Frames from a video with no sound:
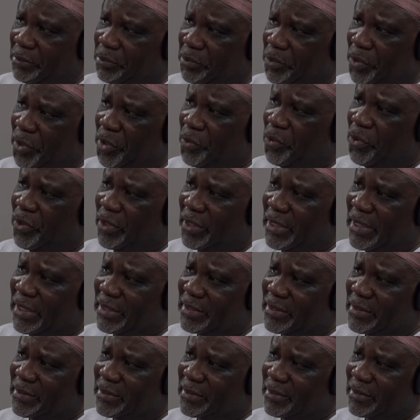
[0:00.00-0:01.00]
people
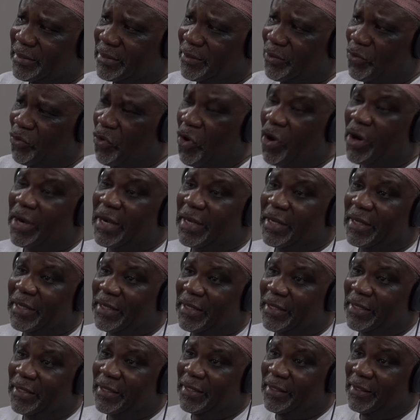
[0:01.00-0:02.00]
that work
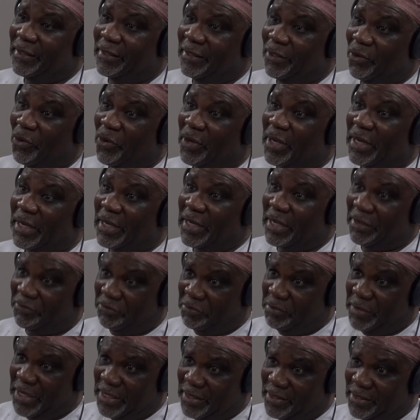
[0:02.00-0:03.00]
in the local
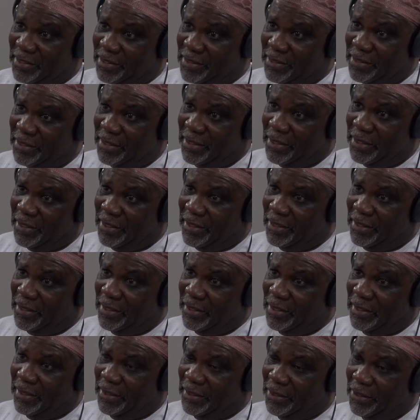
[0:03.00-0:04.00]
governments.
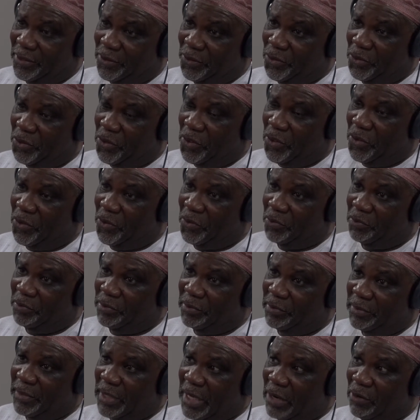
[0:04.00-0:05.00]
You know,
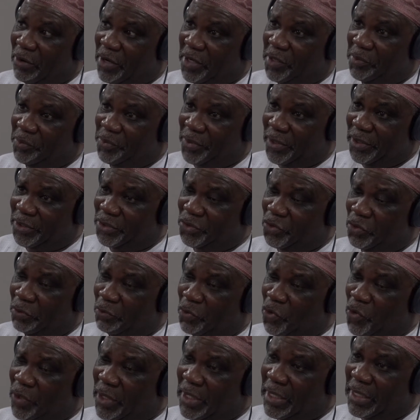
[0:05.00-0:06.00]
our impression of
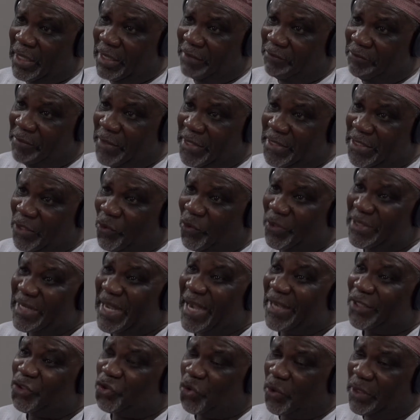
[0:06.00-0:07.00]
local governments and what
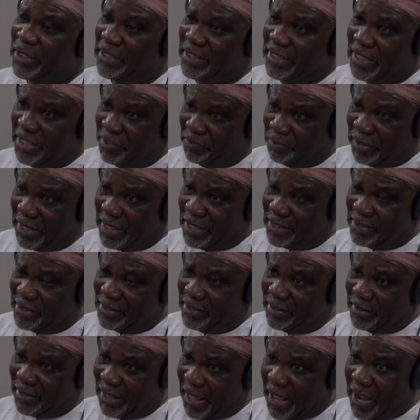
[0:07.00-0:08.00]
actually takes place
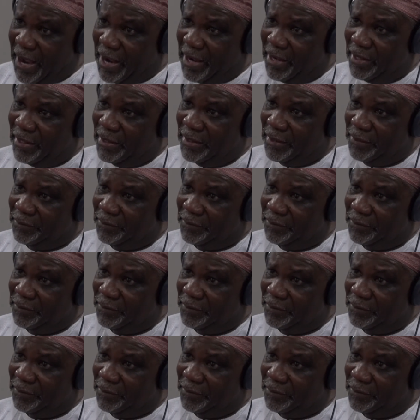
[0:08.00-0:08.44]
there,